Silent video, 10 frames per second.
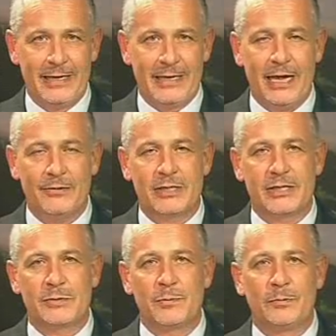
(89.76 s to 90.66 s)

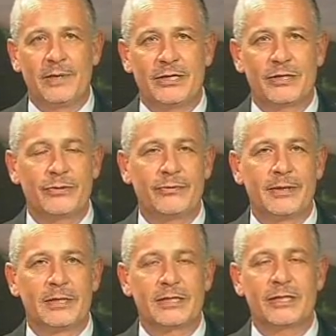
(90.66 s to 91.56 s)
Councillors will be touring
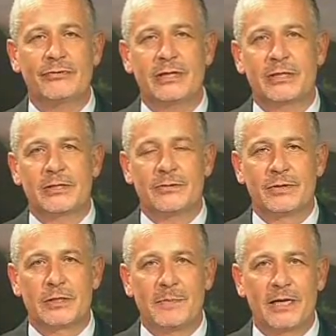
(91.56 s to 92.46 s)
the district to
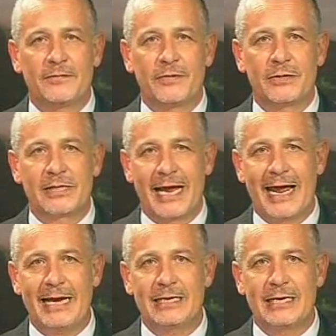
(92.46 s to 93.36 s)
inspect
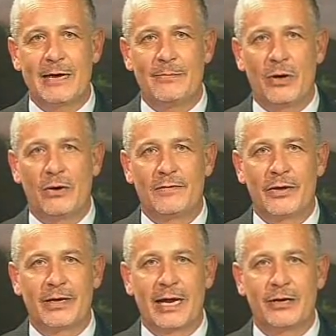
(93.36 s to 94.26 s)
firsthand a number of
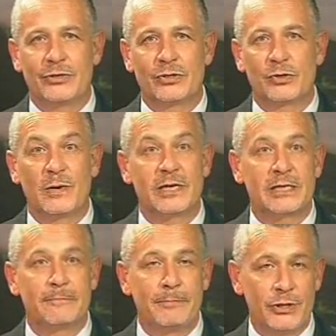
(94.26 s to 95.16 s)
locations where
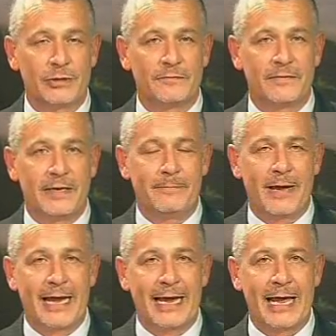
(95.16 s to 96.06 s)
submission
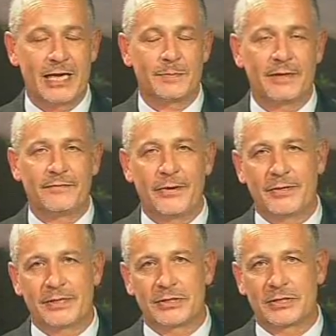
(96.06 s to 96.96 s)
feedback has been
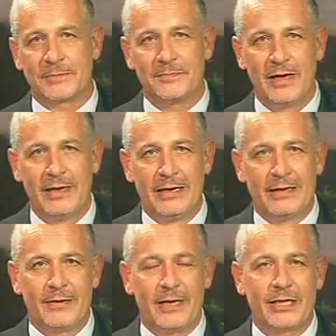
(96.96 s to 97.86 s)
focused.
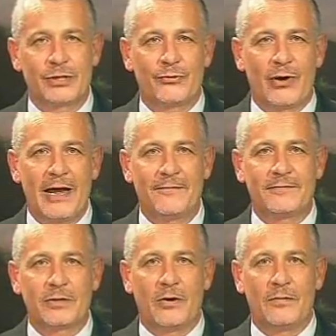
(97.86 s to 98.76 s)
The next
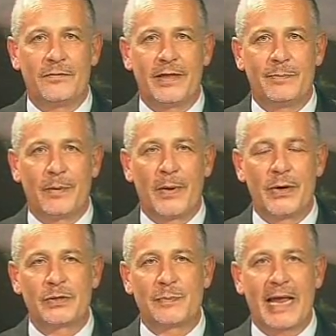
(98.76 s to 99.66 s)
draft of the
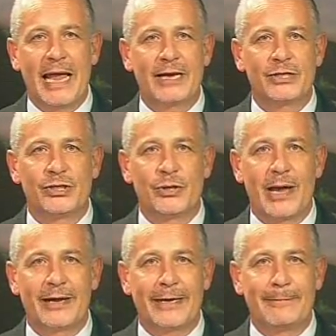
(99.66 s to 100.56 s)
proposed plan is due
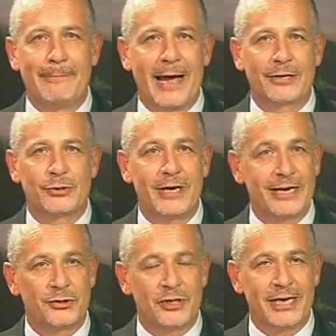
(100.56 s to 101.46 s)
out in March
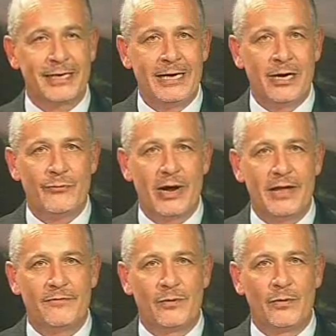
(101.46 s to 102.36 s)
next year,
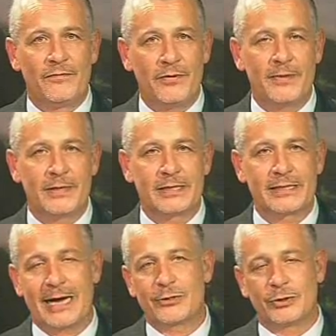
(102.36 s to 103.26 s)
ready for further
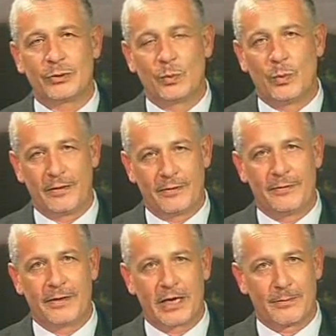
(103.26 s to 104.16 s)
discussion with
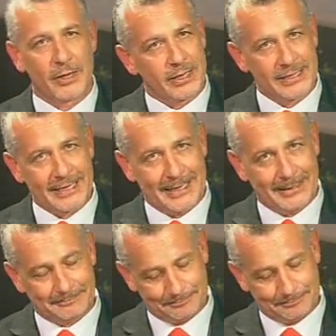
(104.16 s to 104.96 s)
the community.